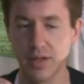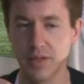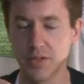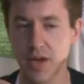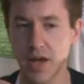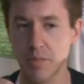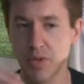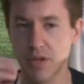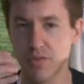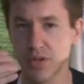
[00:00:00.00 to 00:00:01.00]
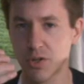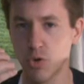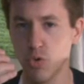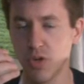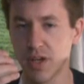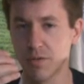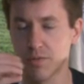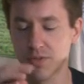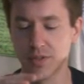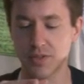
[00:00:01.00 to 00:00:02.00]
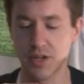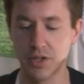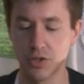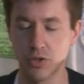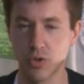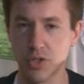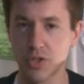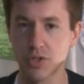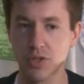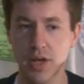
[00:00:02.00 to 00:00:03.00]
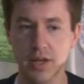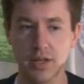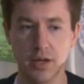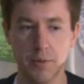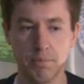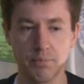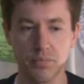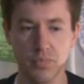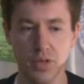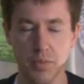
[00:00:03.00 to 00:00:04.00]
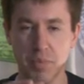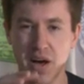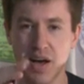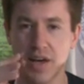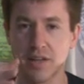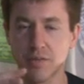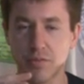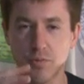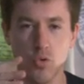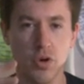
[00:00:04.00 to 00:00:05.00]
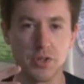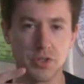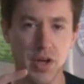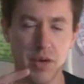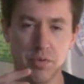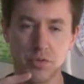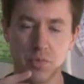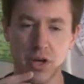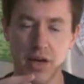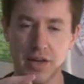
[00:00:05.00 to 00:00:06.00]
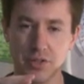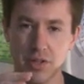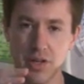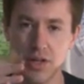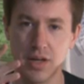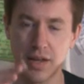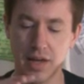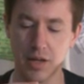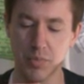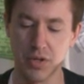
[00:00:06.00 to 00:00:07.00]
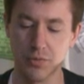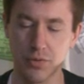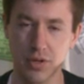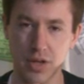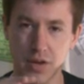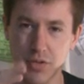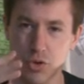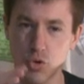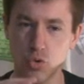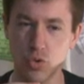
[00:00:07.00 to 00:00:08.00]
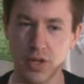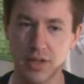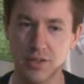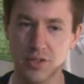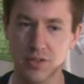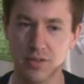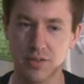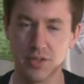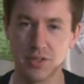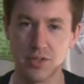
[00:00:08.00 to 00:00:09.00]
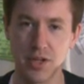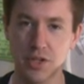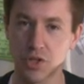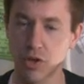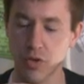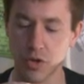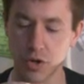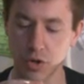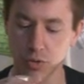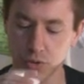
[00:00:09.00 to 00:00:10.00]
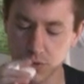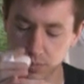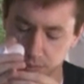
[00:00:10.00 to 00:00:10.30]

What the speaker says: It's got a bit of a cooling sensation to it, just like a pine forest type of smell has an element of kind of a cooling sensation on the nose.